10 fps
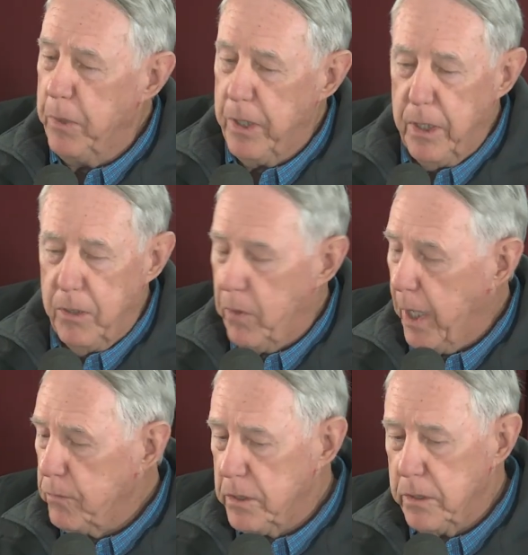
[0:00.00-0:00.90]
anyway, I
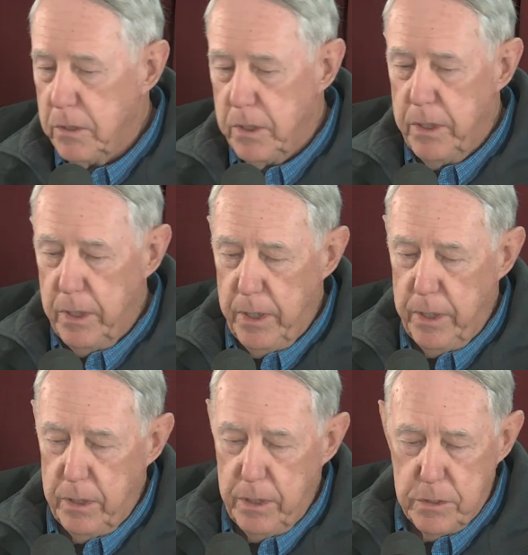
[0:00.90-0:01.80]
was
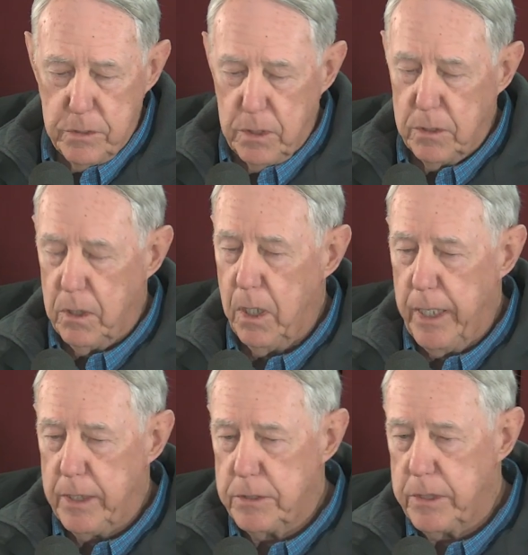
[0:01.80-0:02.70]
in his
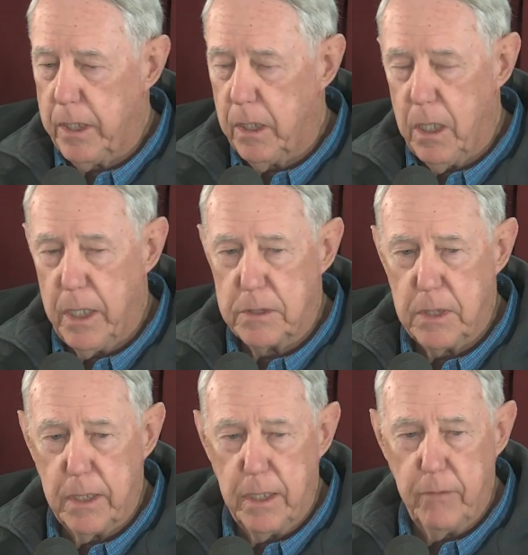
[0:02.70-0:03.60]
class, second class
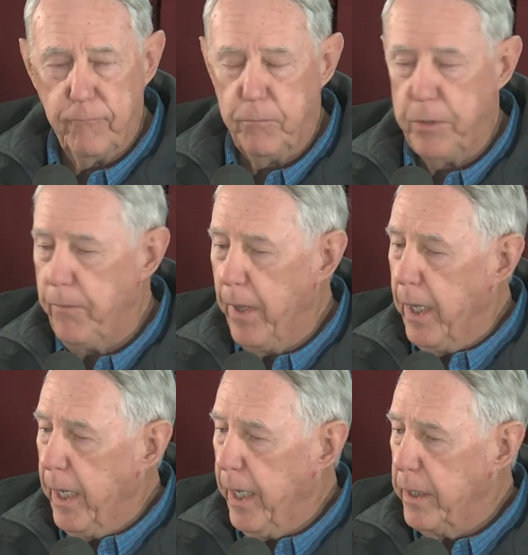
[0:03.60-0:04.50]
I'd had from him,
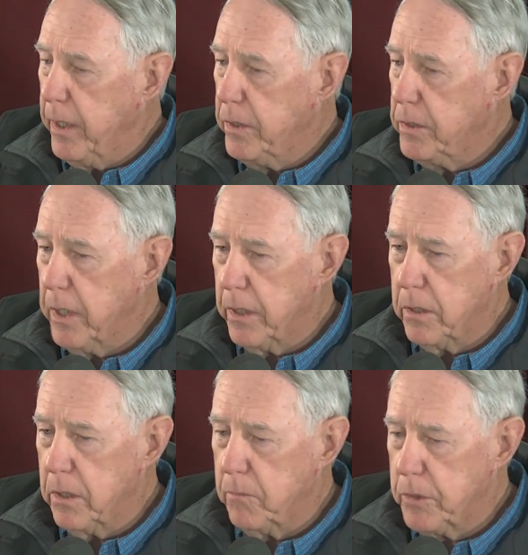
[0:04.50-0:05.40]
and he said,
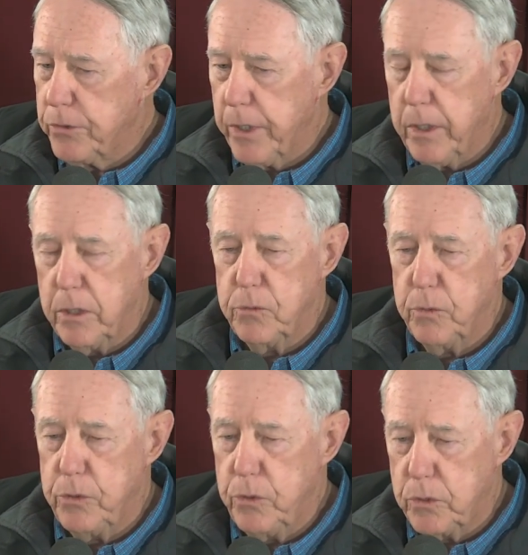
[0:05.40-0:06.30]
"Mr. Akins,
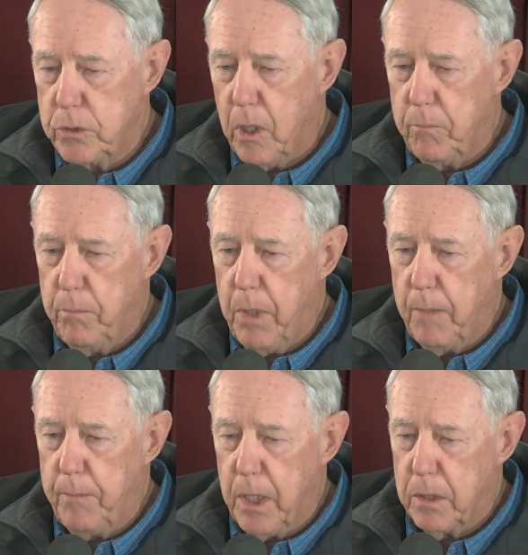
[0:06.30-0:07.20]
would you stop by
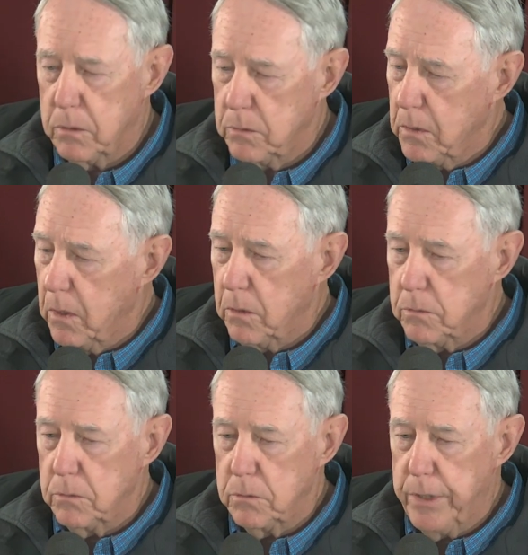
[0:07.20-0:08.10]
my
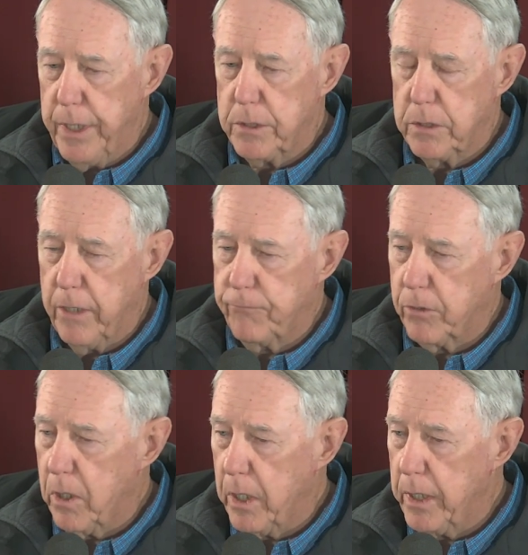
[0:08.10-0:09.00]
desk after
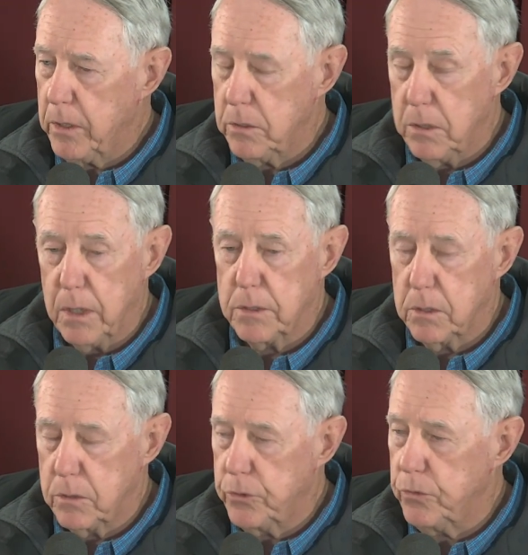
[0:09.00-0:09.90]
class?" And I
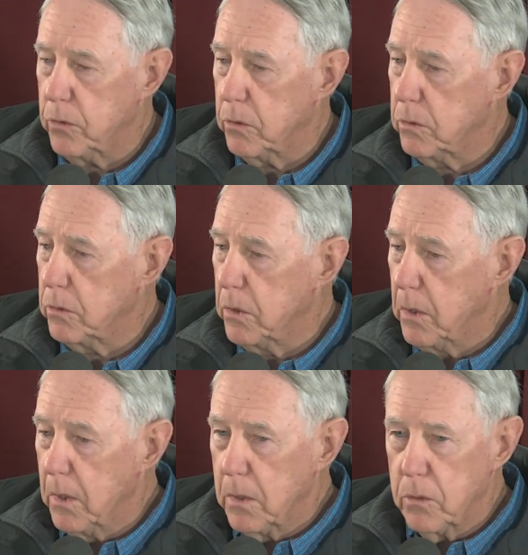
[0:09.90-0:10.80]
said, "Sure."
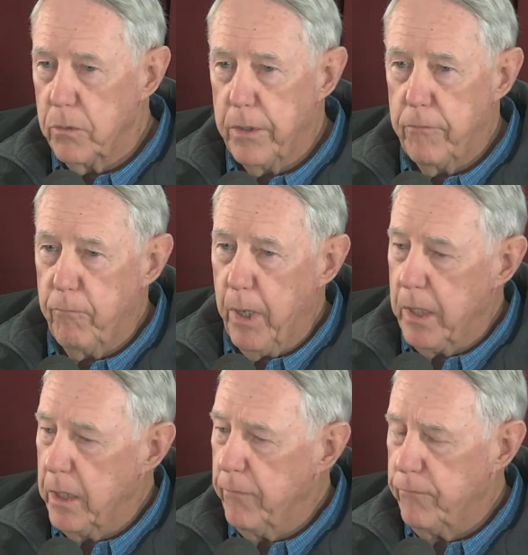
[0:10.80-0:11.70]
So when everybody
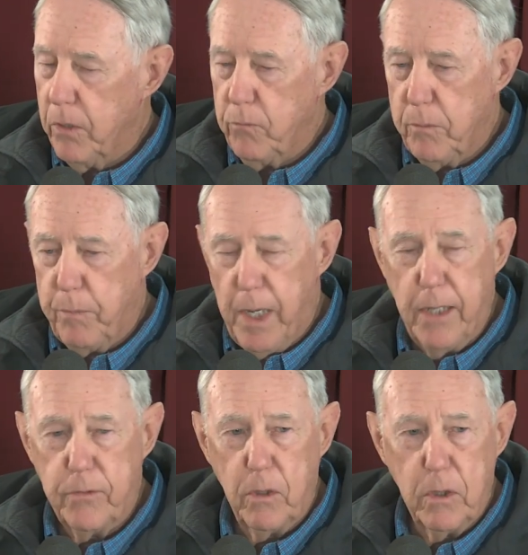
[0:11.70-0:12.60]
left, I went by. I
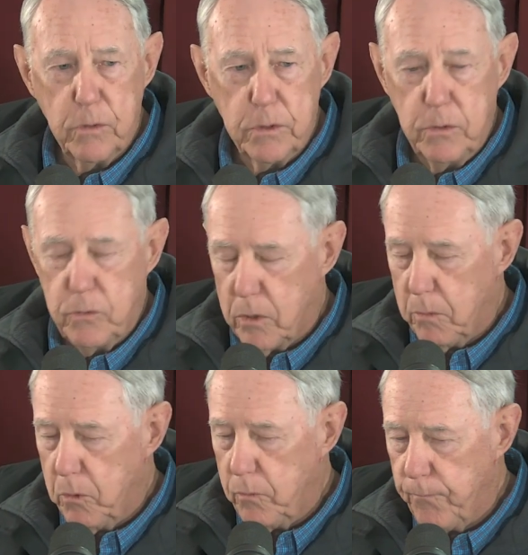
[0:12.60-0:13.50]
thought I was in
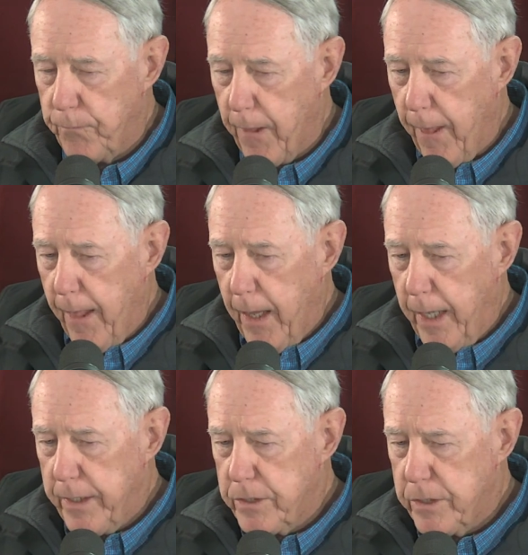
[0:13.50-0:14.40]
trouble.
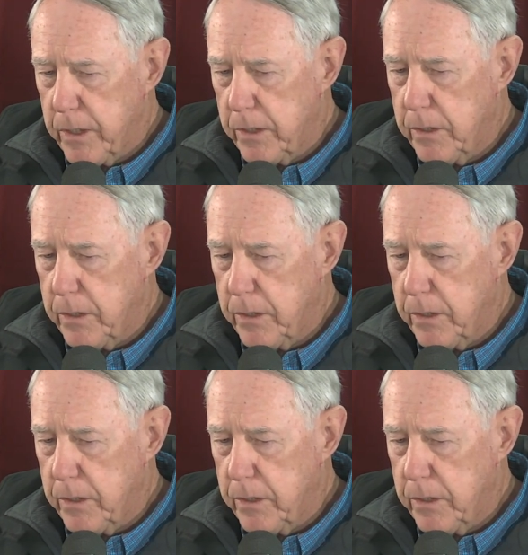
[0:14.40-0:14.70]
And he said,